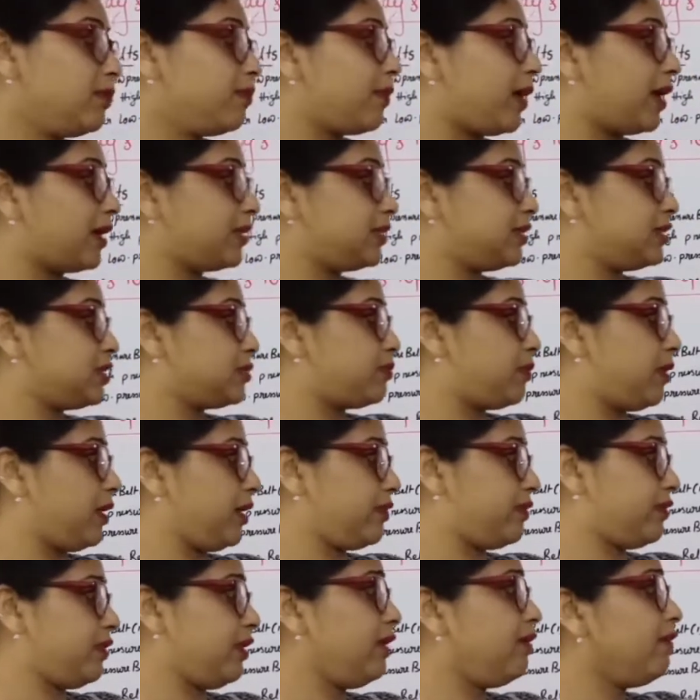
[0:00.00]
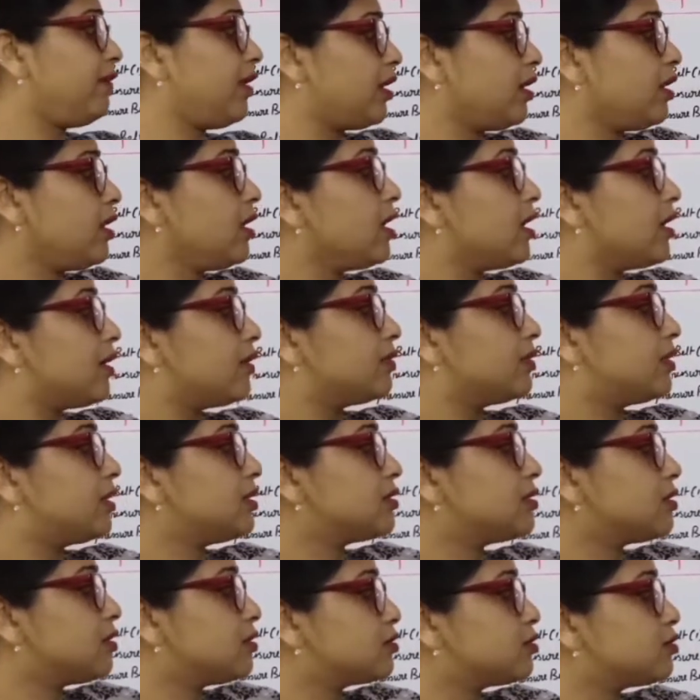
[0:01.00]
by this place. Even
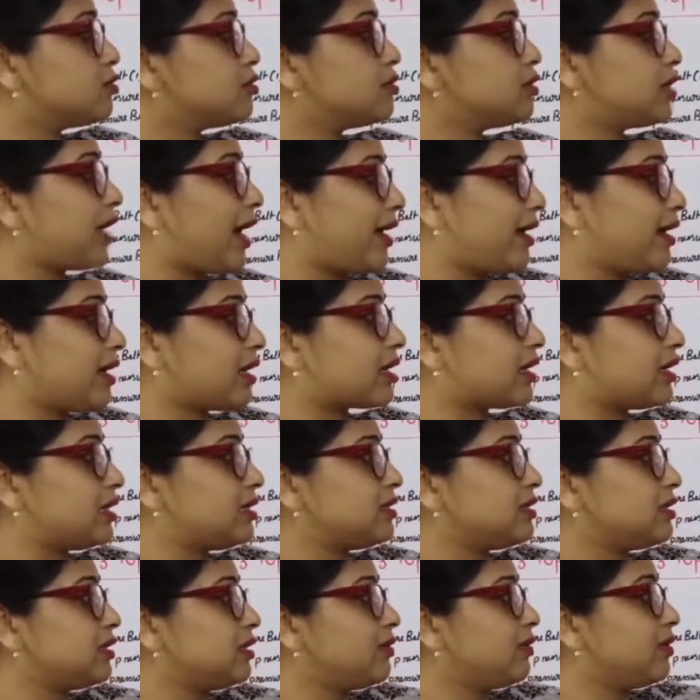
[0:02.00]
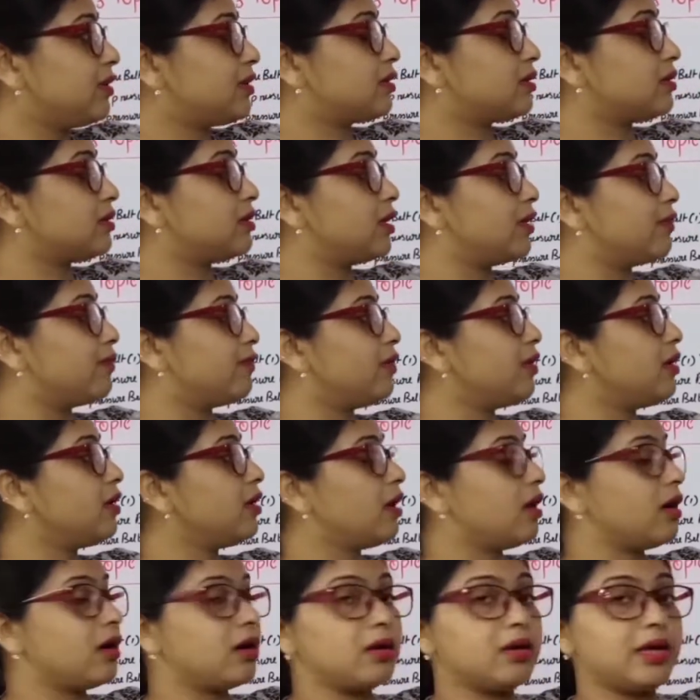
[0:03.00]
these also direct rays, it
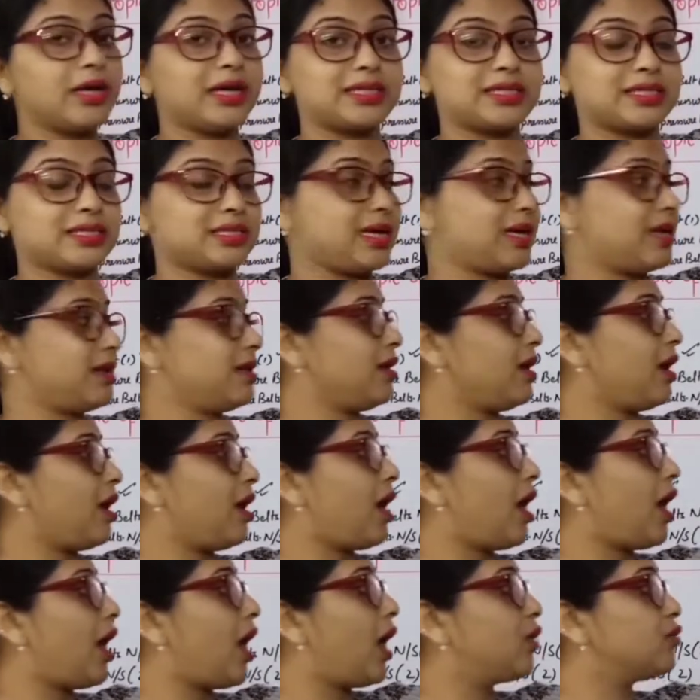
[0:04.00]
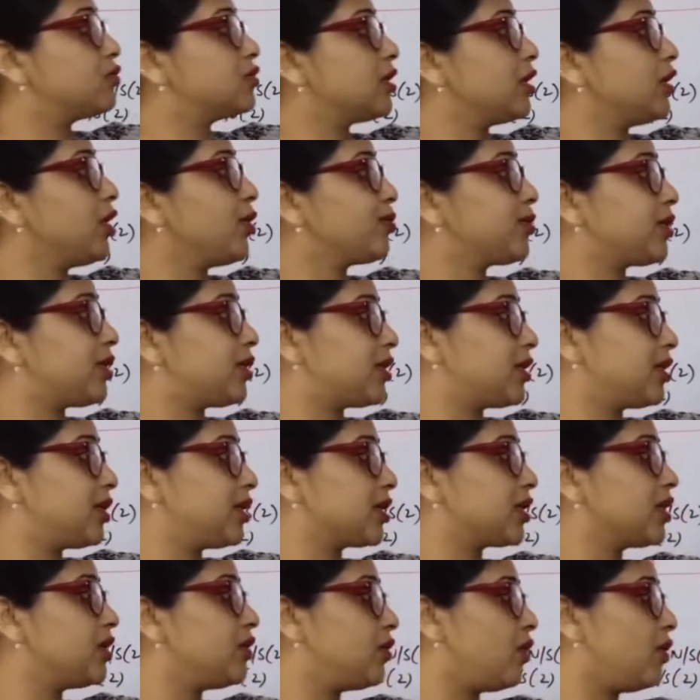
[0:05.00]
never extend outside of 30
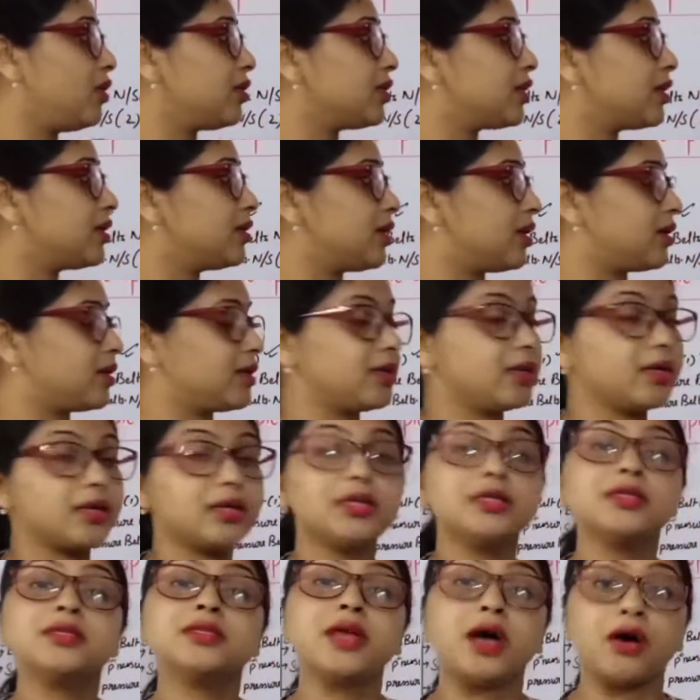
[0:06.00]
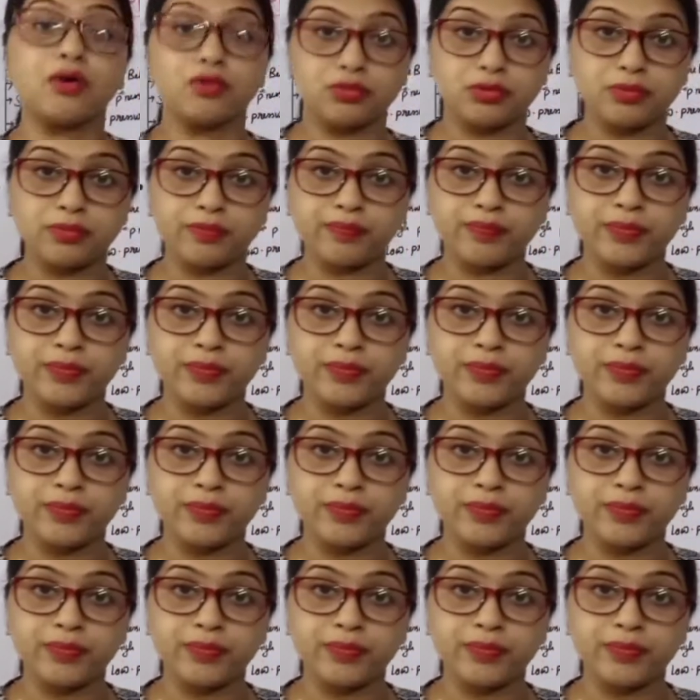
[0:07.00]
degree north and 30 degree south.